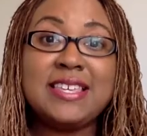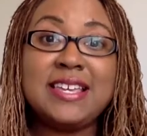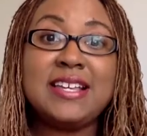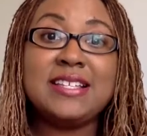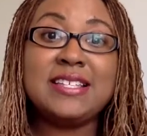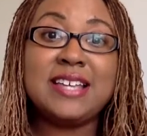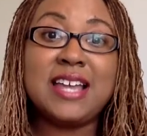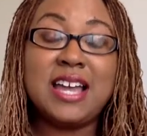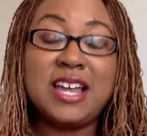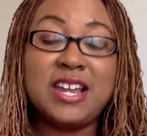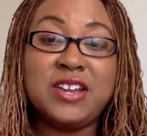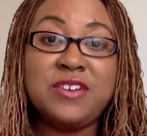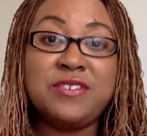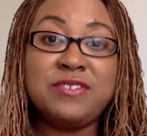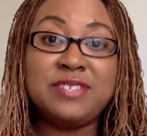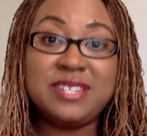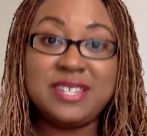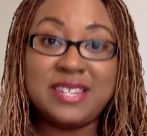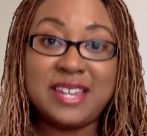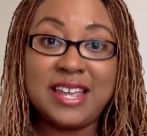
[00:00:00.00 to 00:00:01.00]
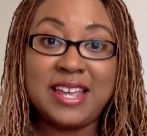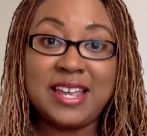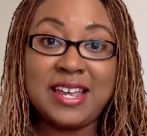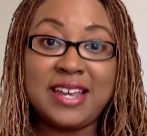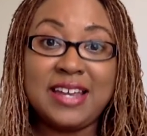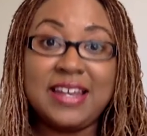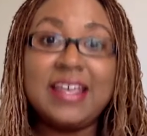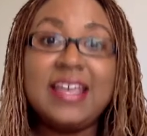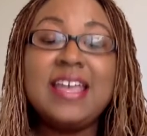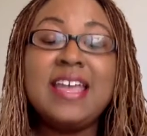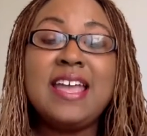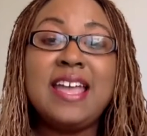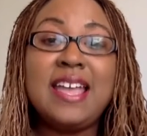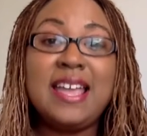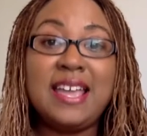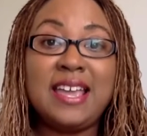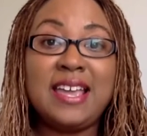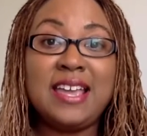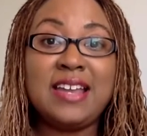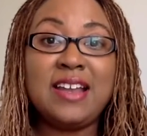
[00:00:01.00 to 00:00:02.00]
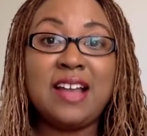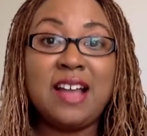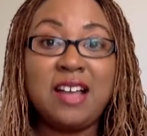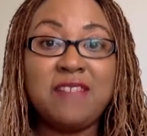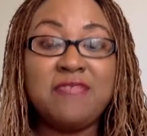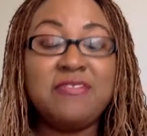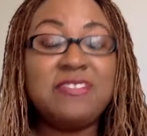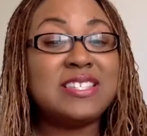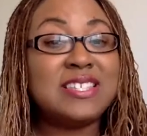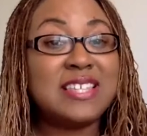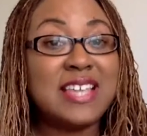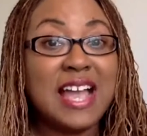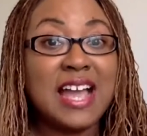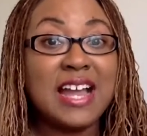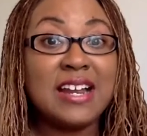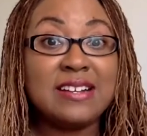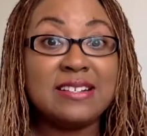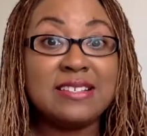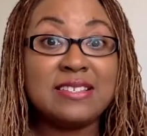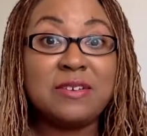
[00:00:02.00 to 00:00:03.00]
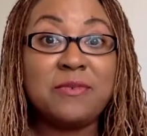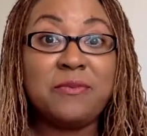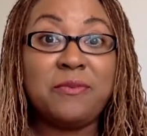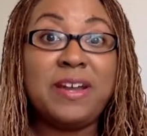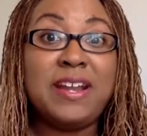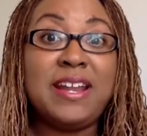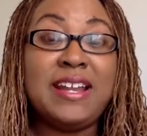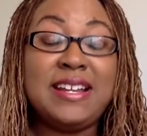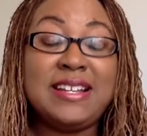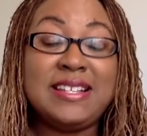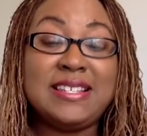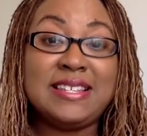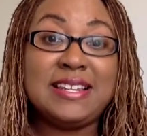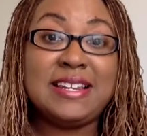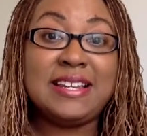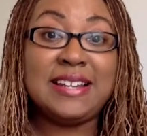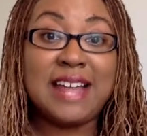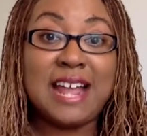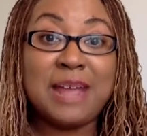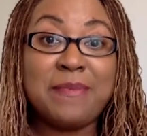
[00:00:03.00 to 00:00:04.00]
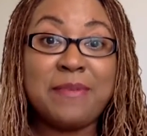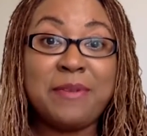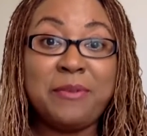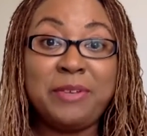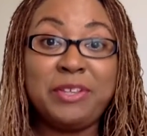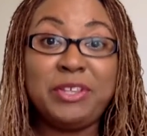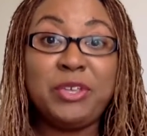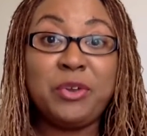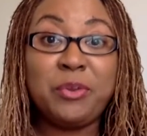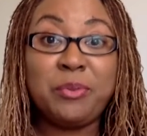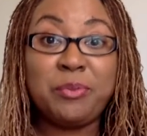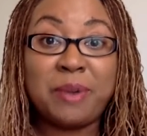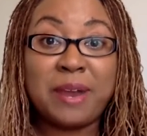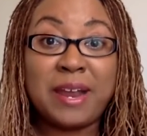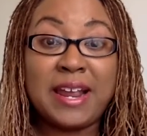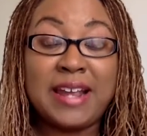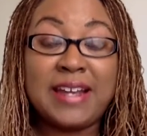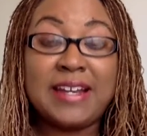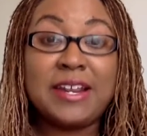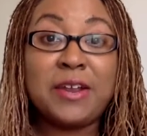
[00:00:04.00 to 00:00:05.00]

thing to understand, and obviously hire someone that is in alignment with your brand,